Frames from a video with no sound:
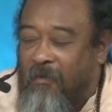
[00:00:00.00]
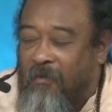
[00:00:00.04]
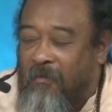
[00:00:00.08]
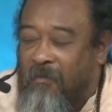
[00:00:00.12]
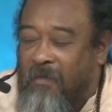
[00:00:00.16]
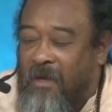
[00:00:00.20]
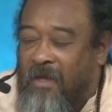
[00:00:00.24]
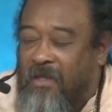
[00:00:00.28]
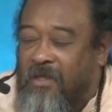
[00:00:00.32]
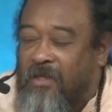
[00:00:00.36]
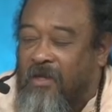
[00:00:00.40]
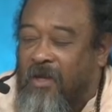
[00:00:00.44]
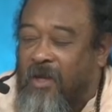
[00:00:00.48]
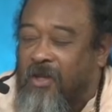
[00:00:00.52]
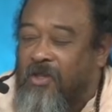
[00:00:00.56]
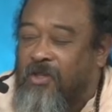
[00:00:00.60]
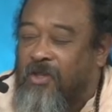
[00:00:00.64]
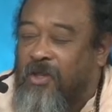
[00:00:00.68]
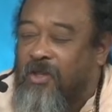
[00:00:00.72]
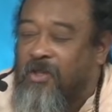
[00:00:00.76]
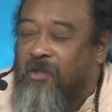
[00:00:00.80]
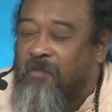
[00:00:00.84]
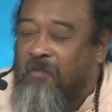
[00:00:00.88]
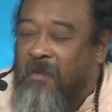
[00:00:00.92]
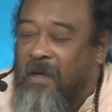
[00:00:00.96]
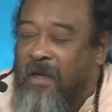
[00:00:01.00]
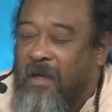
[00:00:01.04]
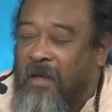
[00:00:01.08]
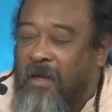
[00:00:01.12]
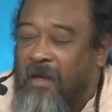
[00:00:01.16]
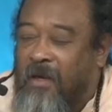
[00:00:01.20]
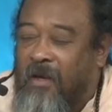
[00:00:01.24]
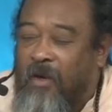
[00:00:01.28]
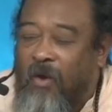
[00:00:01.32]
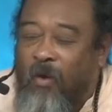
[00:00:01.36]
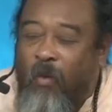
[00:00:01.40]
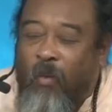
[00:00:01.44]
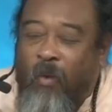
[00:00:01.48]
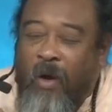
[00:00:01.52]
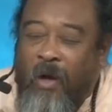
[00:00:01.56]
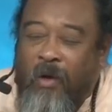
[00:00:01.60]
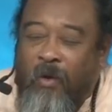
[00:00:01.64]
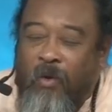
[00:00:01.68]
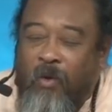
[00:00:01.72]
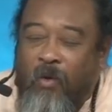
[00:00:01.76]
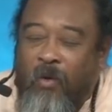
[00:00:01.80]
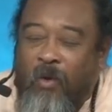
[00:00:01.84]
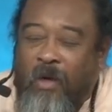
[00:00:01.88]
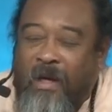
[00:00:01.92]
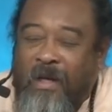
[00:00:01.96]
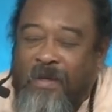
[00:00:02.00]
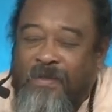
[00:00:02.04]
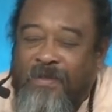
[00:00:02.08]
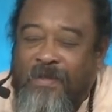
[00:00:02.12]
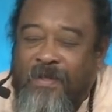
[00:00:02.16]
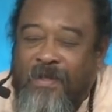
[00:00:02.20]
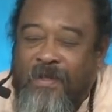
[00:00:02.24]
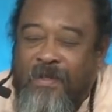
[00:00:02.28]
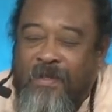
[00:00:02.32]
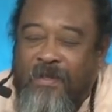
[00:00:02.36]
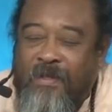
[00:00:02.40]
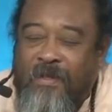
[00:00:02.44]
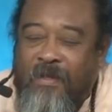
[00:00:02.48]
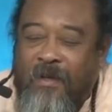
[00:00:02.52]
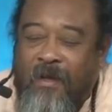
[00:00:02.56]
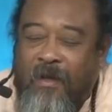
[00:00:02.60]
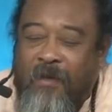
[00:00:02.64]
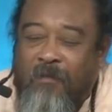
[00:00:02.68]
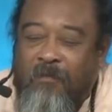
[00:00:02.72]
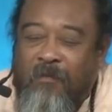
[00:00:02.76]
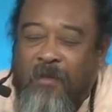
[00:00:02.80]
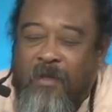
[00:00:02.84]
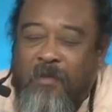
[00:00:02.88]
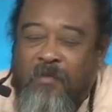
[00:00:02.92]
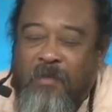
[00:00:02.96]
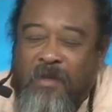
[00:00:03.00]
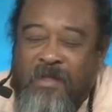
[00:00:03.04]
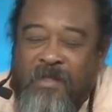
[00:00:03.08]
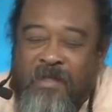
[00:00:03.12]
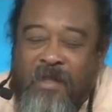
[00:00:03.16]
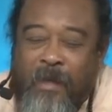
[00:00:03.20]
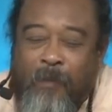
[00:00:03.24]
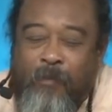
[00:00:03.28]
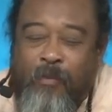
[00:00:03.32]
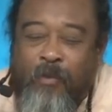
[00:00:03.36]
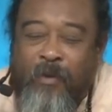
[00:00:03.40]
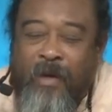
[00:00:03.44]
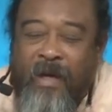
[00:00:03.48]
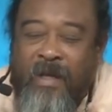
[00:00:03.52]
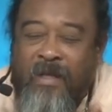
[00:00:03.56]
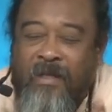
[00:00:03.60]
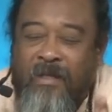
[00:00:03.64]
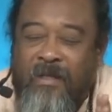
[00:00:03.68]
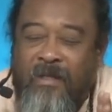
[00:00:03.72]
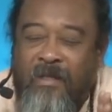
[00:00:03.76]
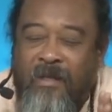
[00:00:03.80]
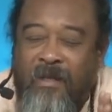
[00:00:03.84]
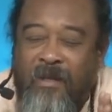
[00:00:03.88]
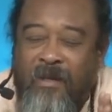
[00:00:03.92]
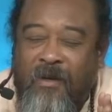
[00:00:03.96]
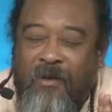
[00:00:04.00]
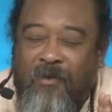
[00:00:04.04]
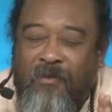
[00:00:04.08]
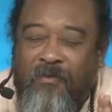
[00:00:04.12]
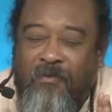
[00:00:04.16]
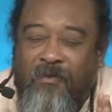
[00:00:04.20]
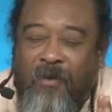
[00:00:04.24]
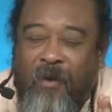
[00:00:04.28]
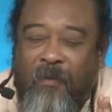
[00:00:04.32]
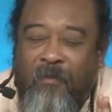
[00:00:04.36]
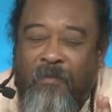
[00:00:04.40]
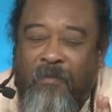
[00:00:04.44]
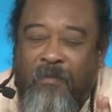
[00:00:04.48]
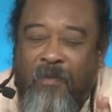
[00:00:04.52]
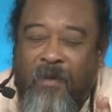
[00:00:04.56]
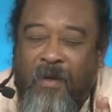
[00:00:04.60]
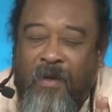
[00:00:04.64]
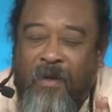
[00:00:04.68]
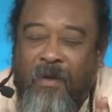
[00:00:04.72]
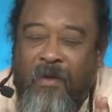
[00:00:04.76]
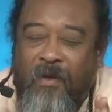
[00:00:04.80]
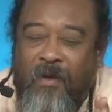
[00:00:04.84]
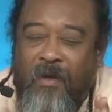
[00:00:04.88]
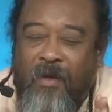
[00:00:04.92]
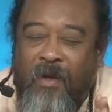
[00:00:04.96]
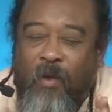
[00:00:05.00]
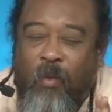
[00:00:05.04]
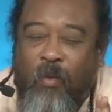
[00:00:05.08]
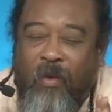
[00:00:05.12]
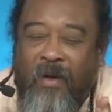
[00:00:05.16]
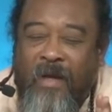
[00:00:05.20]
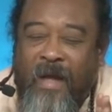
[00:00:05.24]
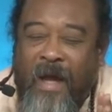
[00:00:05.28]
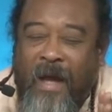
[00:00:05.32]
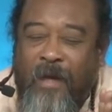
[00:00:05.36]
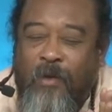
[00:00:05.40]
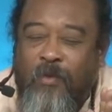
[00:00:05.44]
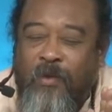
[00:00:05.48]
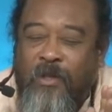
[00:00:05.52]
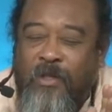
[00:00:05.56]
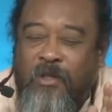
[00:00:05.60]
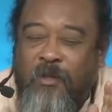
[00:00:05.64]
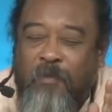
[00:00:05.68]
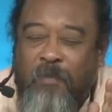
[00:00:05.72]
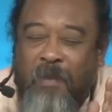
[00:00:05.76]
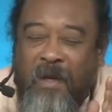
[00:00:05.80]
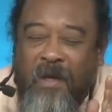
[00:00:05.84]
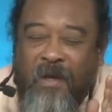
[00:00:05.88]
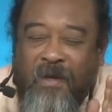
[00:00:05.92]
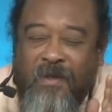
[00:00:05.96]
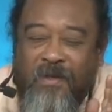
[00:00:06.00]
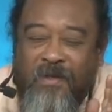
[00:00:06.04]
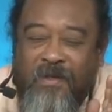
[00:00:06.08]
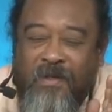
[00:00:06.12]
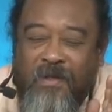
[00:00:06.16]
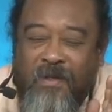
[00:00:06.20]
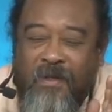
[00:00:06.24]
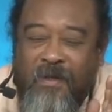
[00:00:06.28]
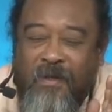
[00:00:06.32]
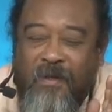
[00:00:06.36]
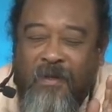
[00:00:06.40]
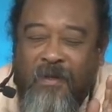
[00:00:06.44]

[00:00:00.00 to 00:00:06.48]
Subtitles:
must not just be one who listens, must be separate from that which speaks.